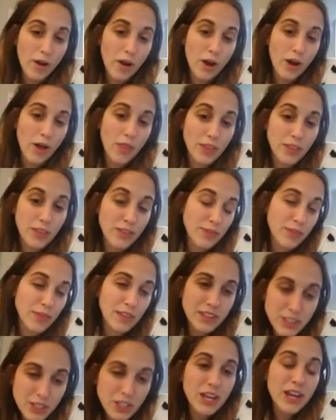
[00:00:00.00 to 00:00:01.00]

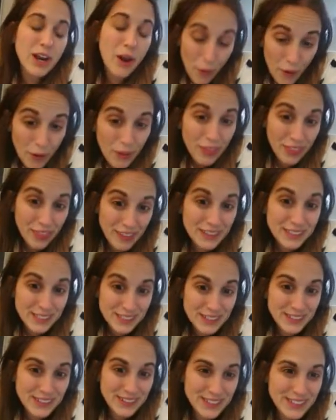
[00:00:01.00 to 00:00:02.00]
let's look at all the things
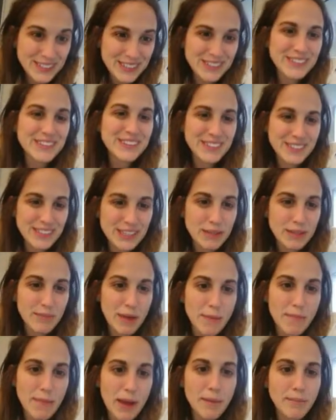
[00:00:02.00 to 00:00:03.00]
that you can do using the
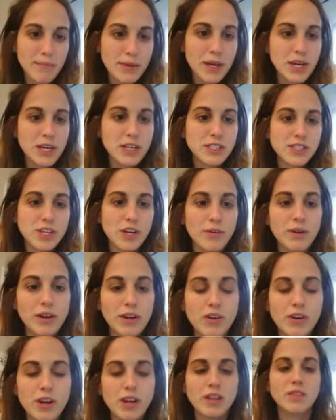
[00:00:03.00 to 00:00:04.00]
mind map. So I
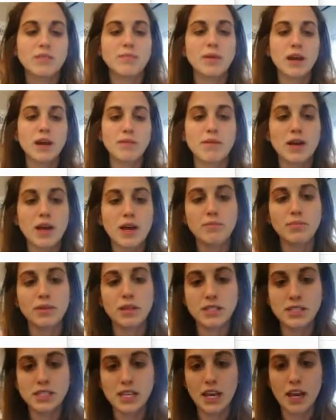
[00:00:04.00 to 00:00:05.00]
created the mind map.
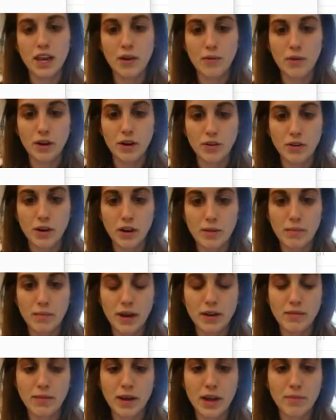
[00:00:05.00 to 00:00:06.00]
Let's say I want to create a
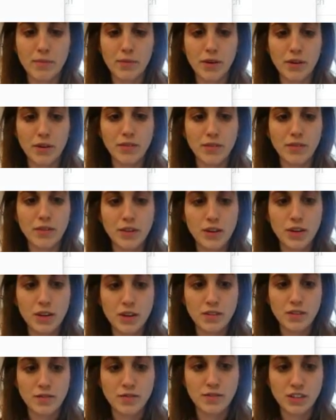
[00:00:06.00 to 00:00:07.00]
mind map on
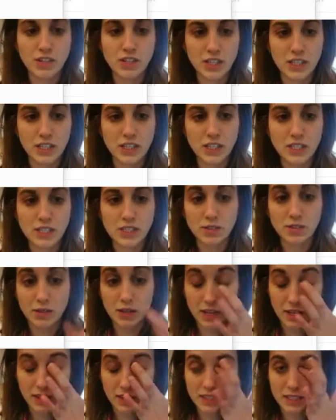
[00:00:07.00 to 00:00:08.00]
vigilance.
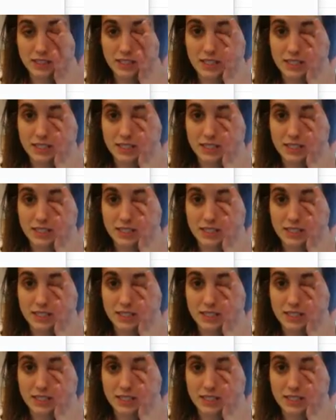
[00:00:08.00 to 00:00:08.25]
Okay, this